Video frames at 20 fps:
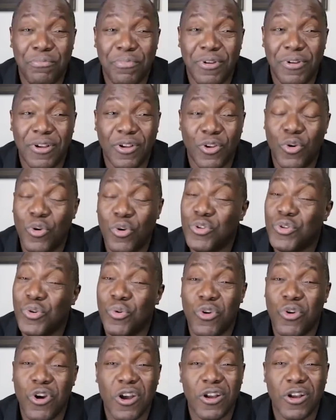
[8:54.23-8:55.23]
go to
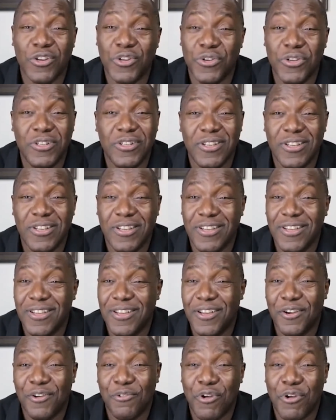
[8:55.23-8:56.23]
work, dude,
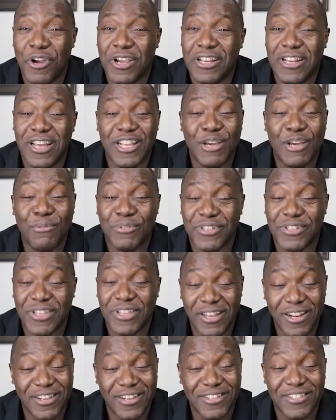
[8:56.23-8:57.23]
working on them
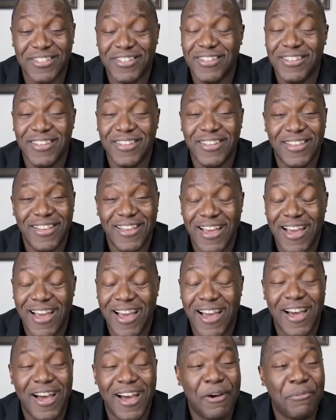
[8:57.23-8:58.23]
skills,
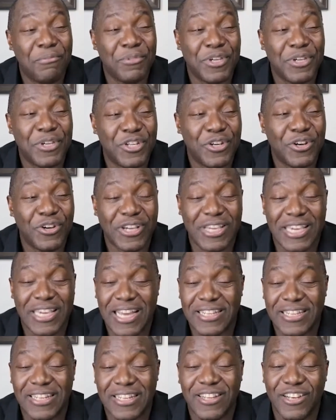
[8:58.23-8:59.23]
um, you know,
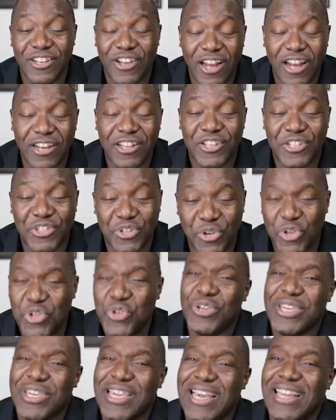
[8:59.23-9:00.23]
getting the knowledge so
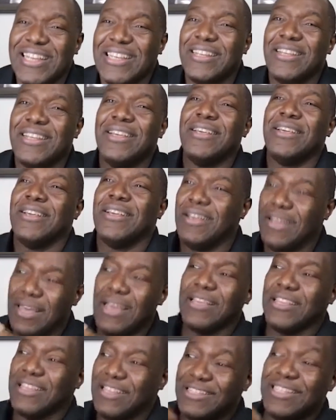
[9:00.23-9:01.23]
you can
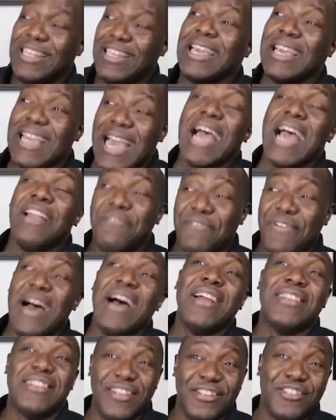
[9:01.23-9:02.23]
take
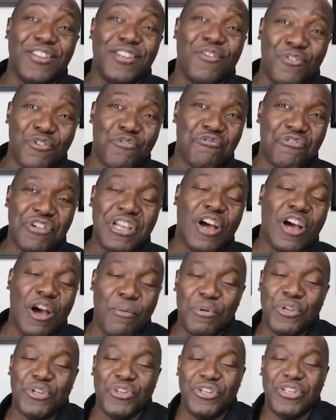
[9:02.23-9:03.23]
advantage of the real
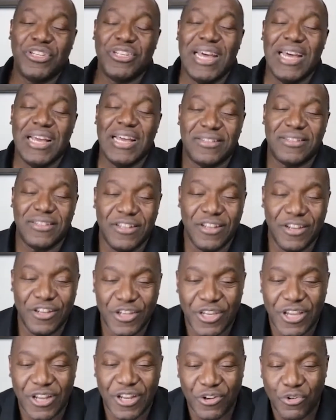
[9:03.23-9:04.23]
opportunity that's there. You
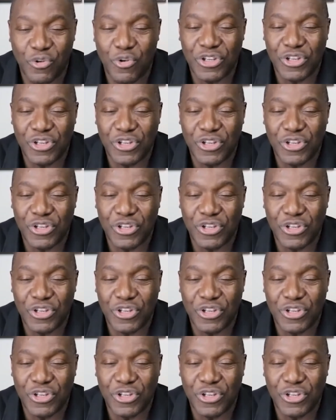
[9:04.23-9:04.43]
can go into